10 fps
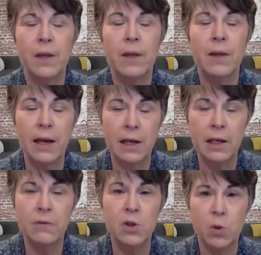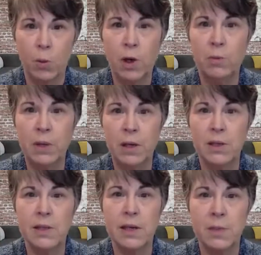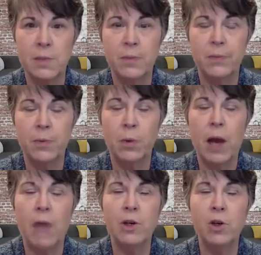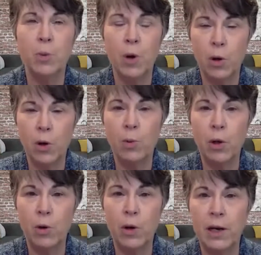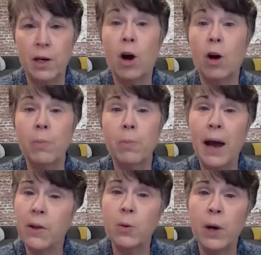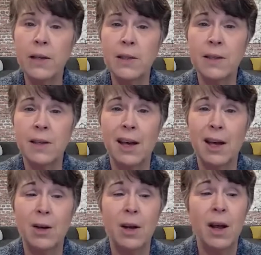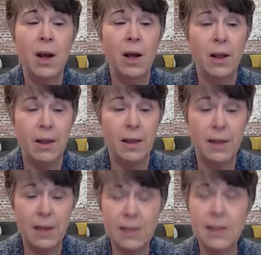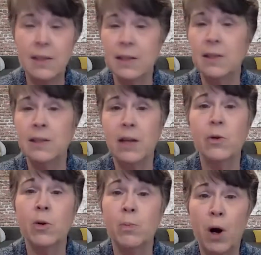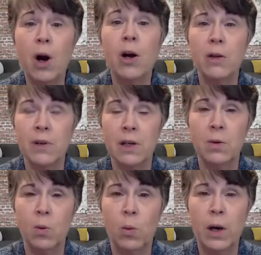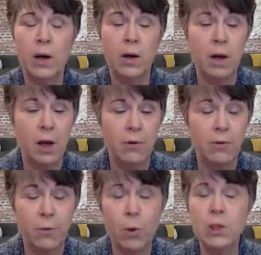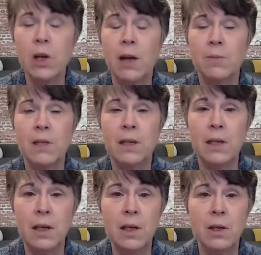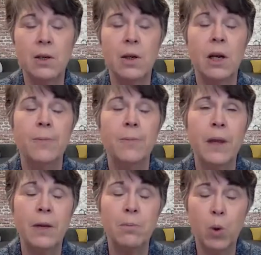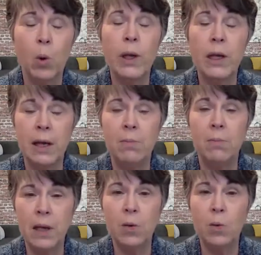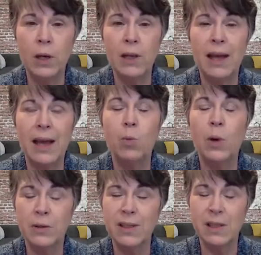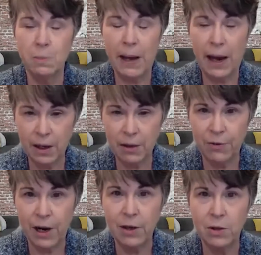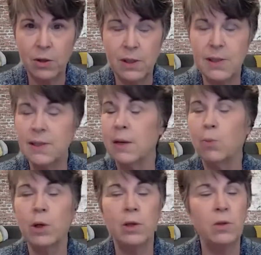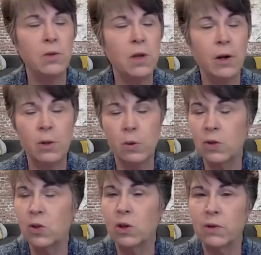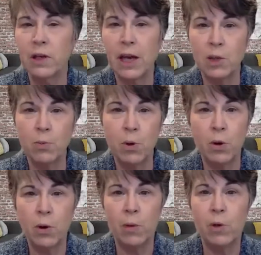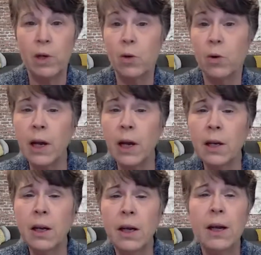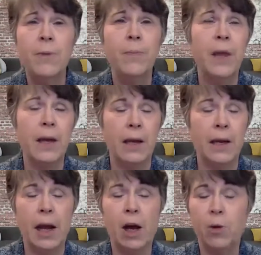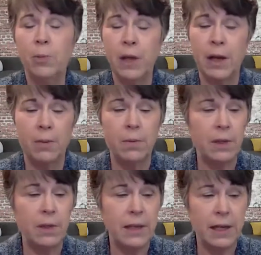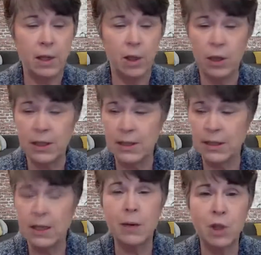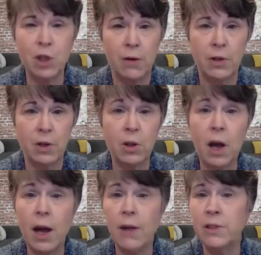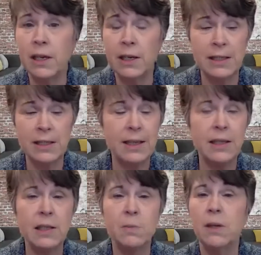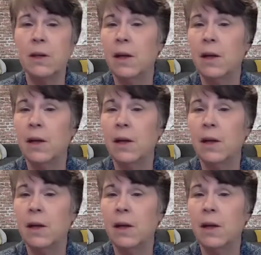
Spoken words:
that individual well-being assessment. We have a new program we created called Pathways, and this is an integral part of it, where 4 times a year, employee can meet with a wellness pathfinder. This is someone who's gone through a certification program we created that can help them take a look at a snapshot of their life, take an assessment,